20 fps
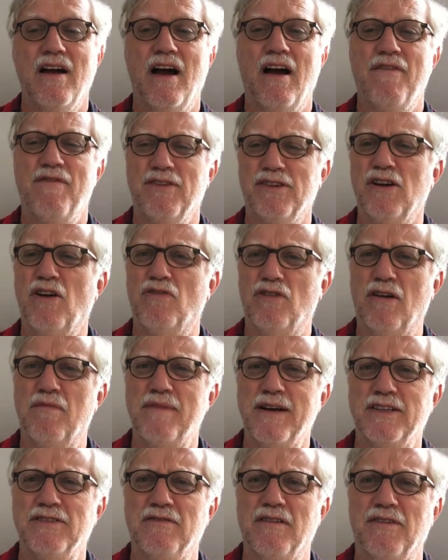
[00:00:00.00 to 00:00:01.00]
I felt a whole
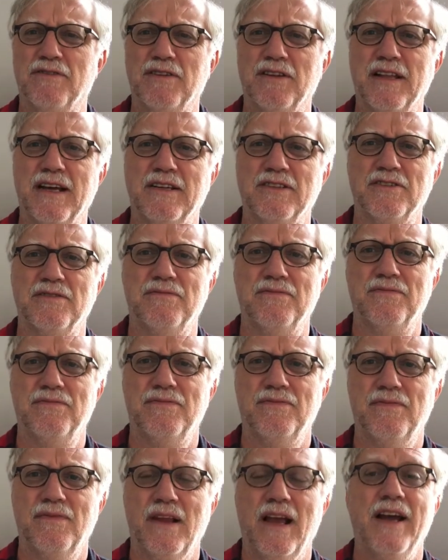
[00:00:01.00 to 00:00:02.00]
lot better after that.
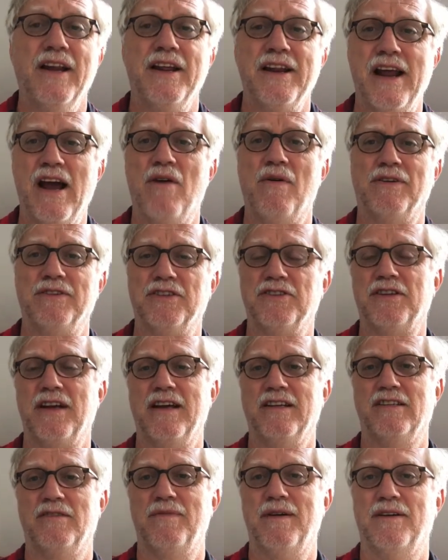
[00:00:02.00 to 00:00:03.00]
And I now
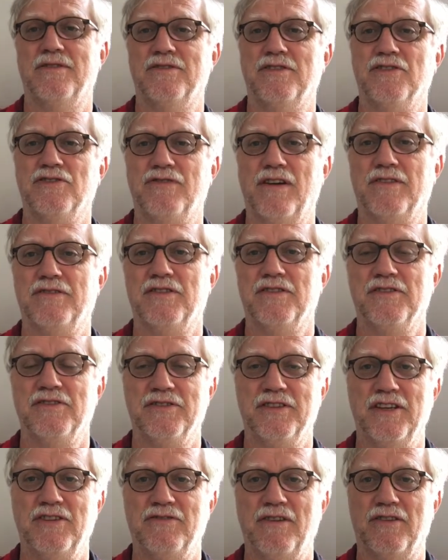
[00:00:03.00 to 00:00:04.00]
understand about constructors
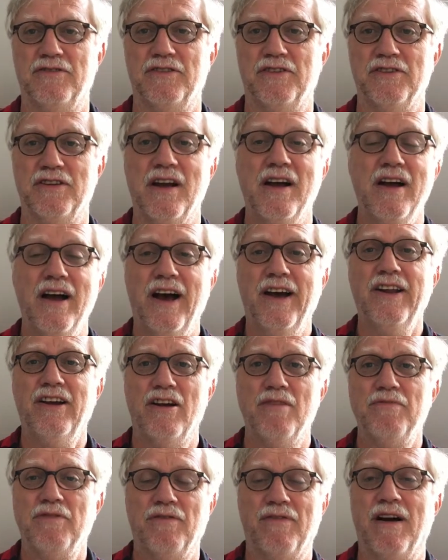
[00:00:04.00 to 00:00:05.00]
and destructors. And I
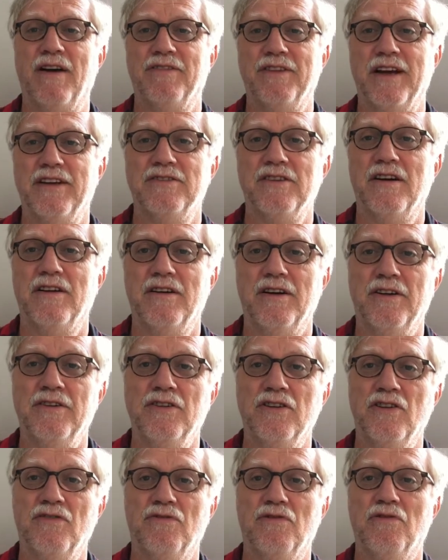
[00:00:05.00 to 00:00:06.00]
hope you found that a
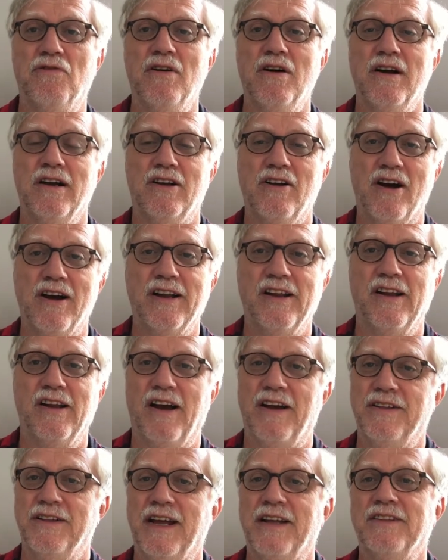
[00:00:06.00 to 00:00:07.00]
useful
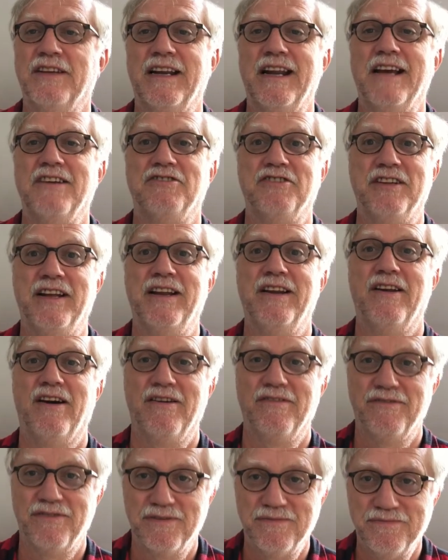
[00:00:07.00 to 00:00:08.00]
guideline and a lesson in
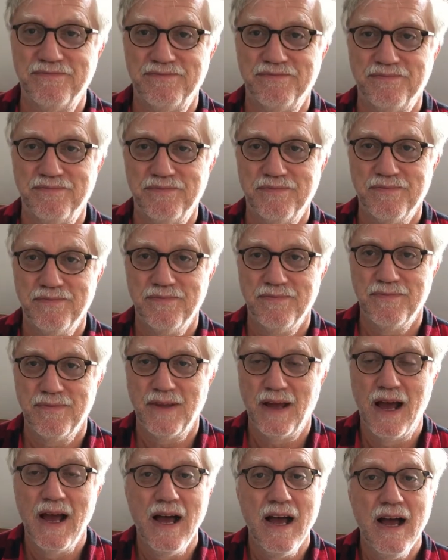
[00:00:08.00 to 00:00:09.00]
life.
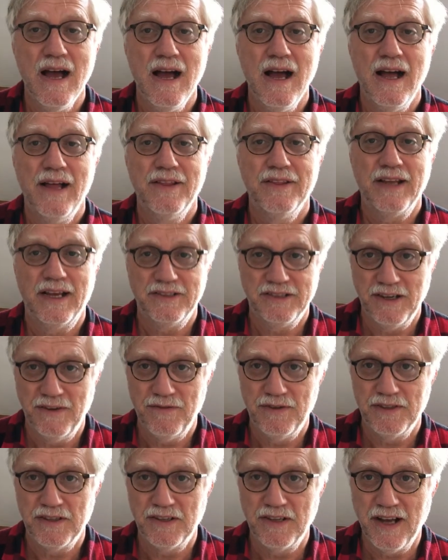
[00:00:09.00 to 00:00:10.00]
That's it
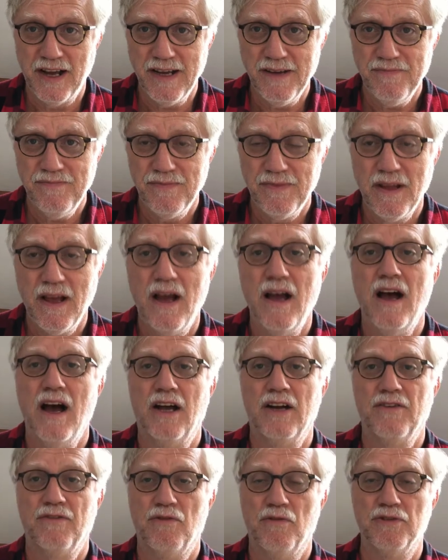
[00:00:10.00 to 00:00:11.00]
for today. I
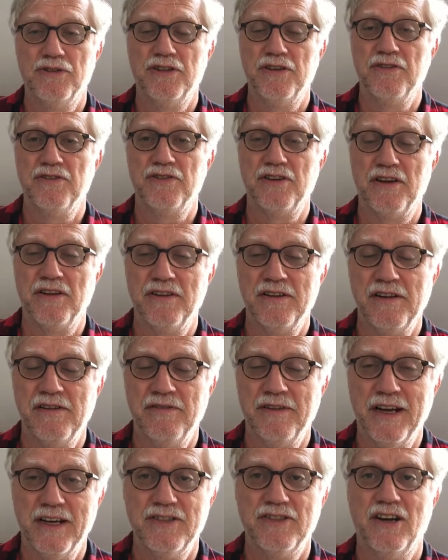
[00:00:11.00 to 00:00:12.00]
look forward to seeing
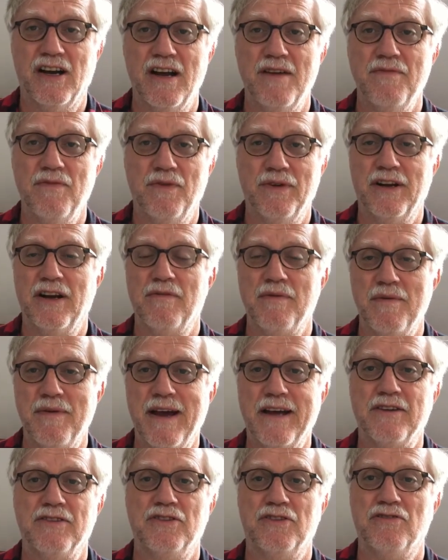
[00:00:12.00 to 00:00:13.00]
you next time, when I'll be
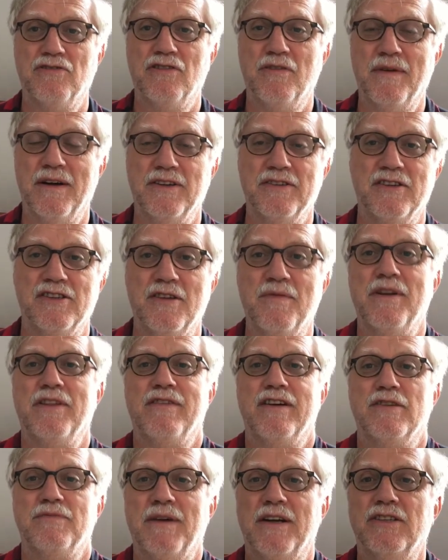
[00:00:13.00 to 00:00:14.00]
back to talk about some
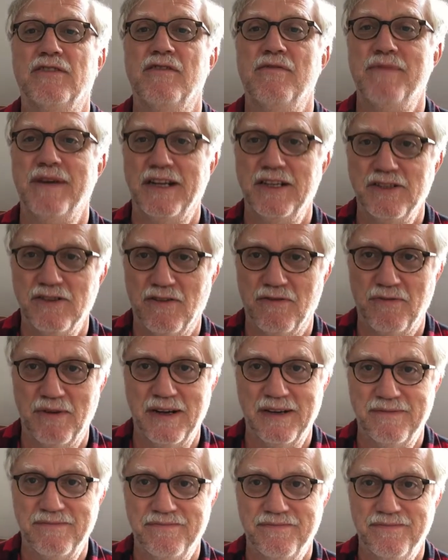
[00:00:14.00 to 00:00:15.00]
other aspect of embedded software.